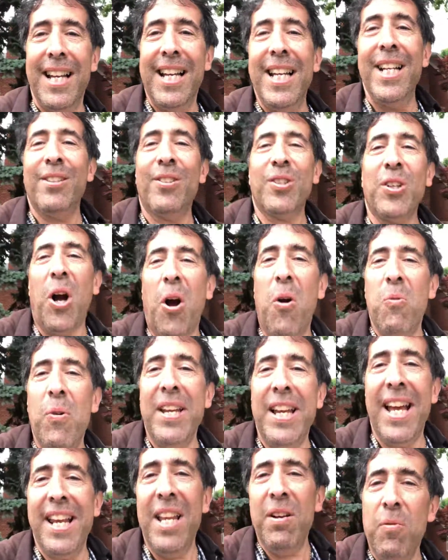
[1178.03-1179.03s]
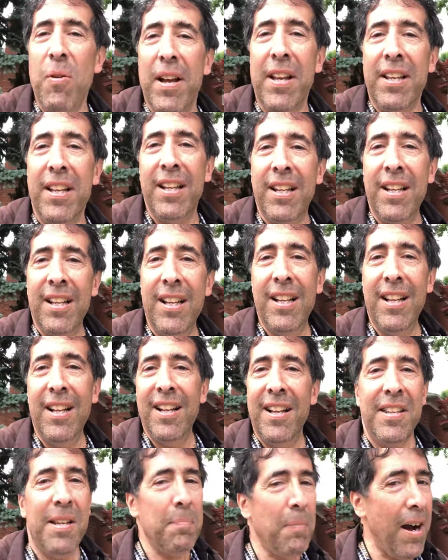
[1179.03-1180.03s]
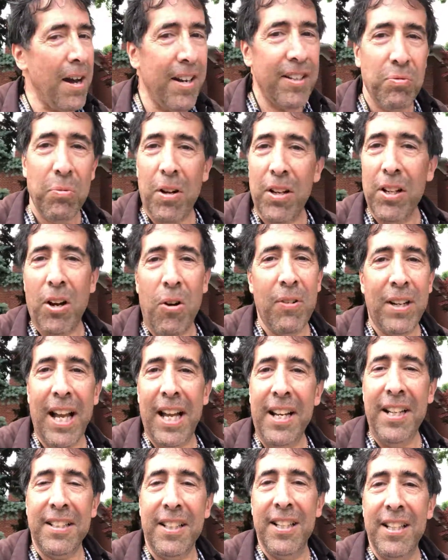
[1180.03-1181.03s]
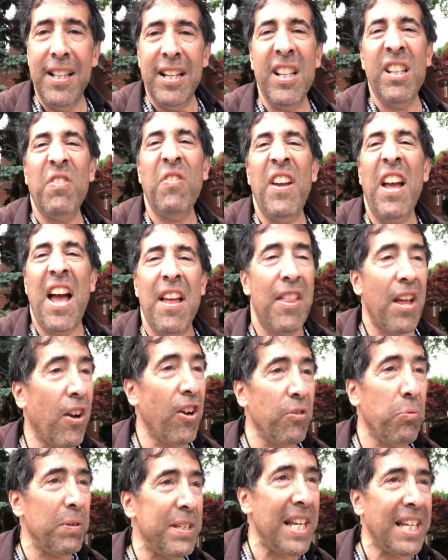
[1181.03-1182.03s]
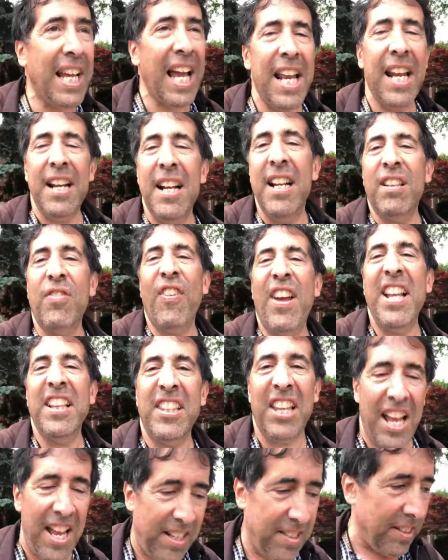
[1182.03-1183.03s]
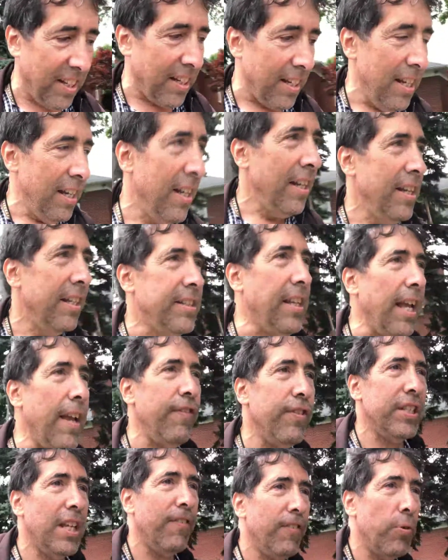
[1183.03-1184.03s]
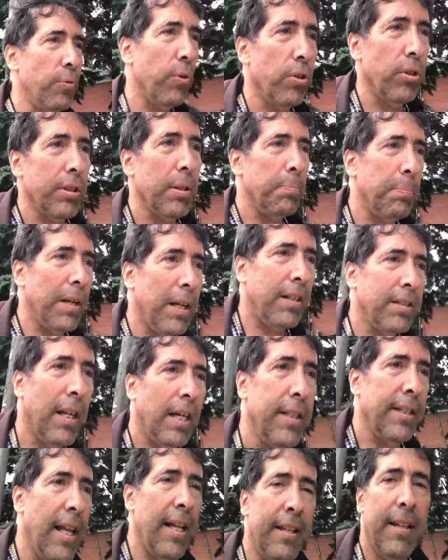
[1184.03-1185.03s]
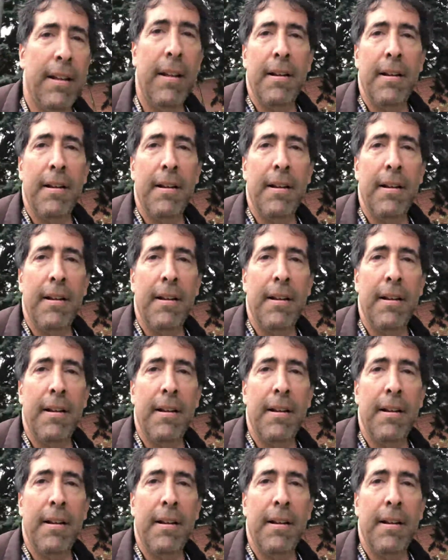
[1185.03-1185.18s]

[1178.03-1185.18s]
It's going anyway. You might as well go get it. It is, and when you get it, it's fantastic. Dave's TV World at Bell.net.